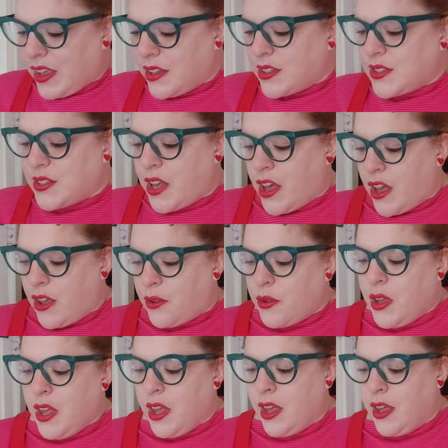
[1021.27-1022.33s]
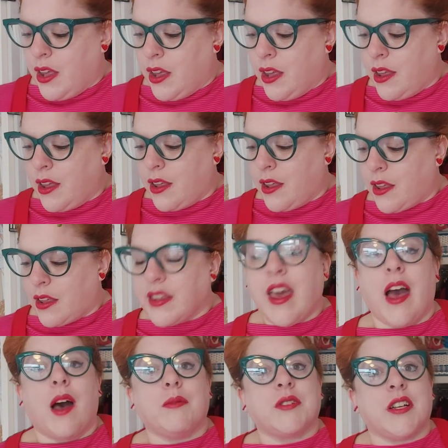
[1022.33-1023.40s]
So
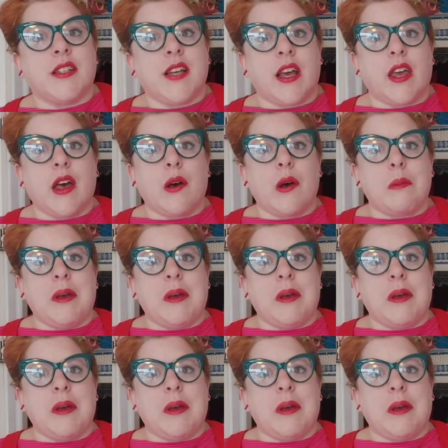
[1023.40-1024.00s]
yeah, I was gonna tell you how I